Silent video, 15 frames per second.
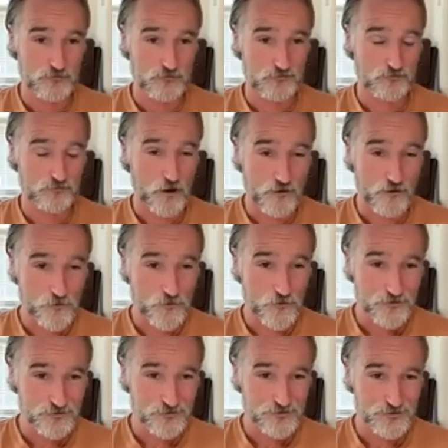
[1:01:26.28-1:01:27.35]

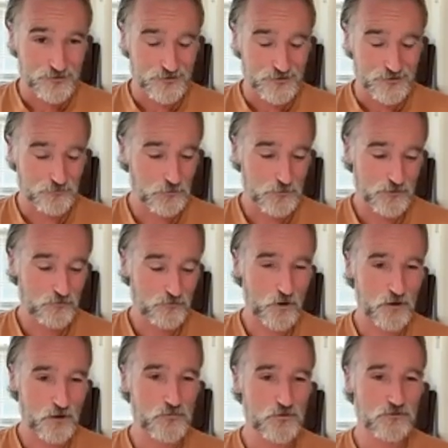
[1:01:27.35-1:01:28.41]
forever, even
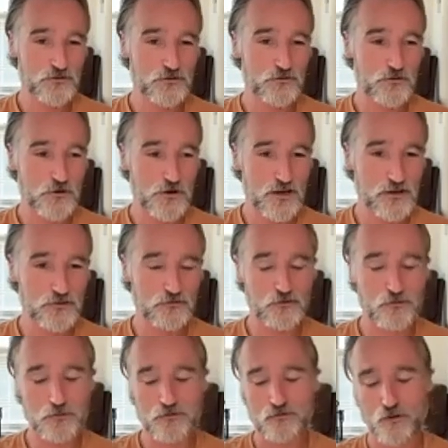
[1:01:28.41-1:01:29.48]
before I moved to the US,
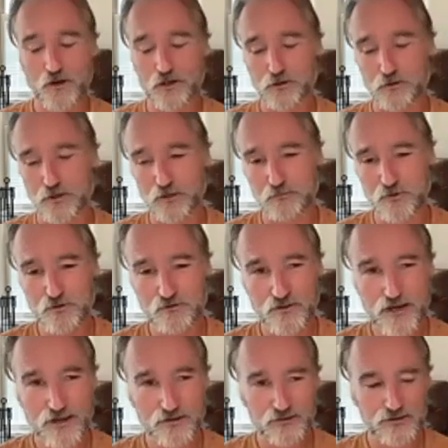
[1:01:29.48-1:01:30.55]
even before I created
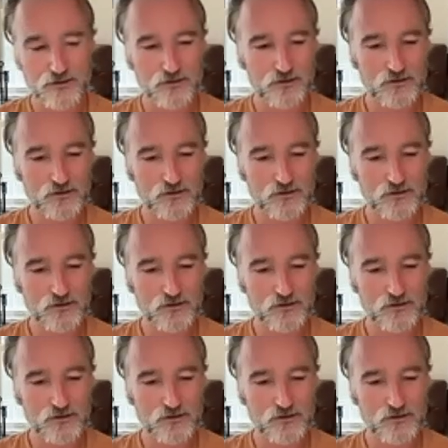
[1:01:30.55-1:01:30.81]
MoveNat.